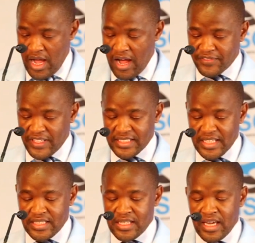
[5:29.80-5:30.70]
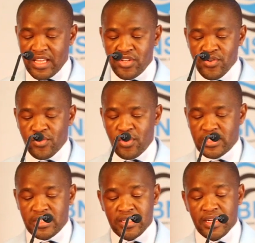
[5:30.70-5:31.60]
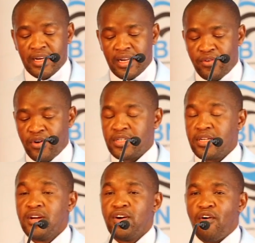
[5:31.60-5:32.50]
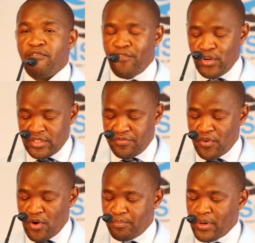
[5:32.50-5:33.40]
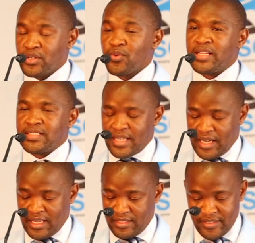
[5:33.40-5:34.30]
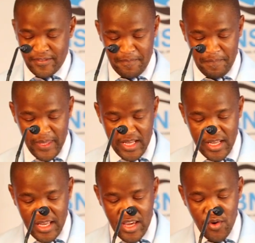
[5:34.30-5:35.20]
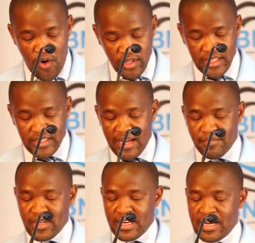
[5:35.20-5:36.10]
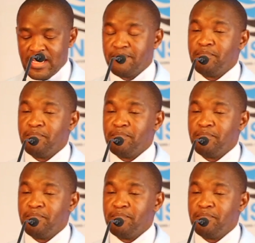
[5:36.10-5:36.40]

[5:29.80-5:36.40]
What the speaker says: after setting a new continental record of 44.1 seconds. He won the Diamond League